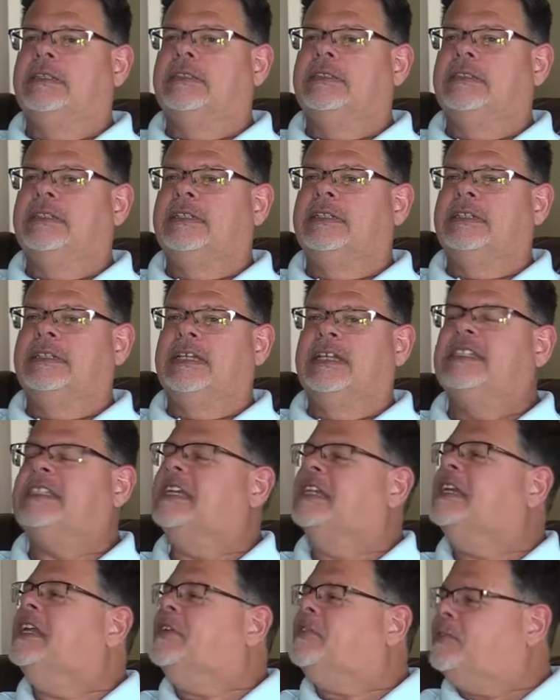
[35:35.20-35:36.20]
it's
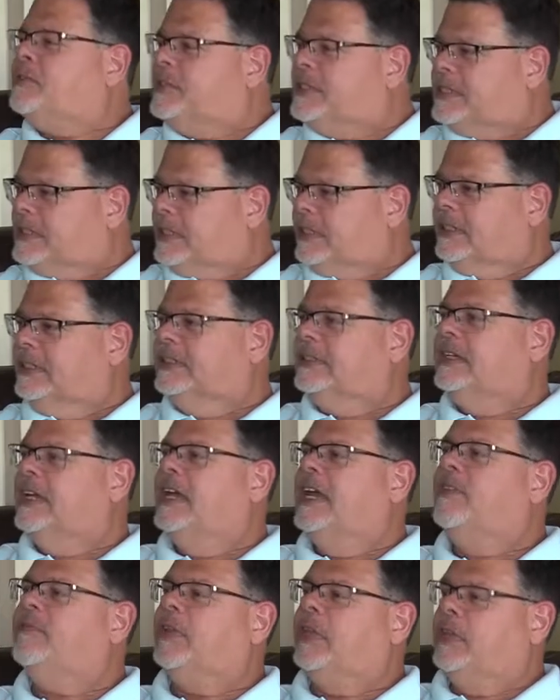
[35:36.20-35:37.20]
an interesting
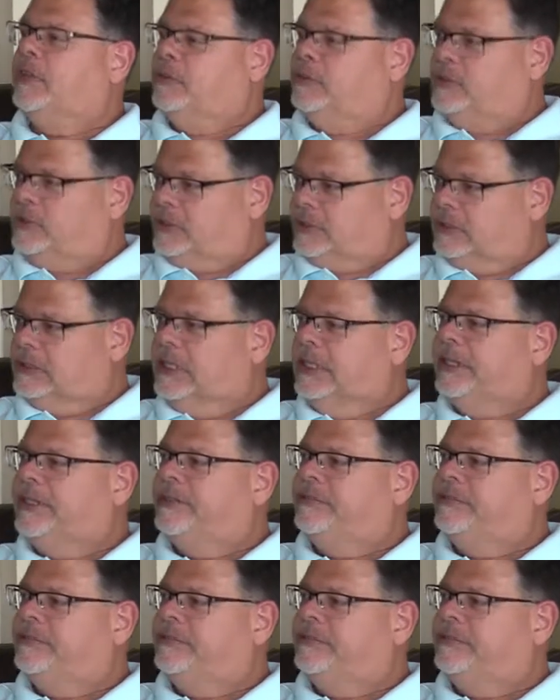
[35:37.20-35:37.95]
evolution there.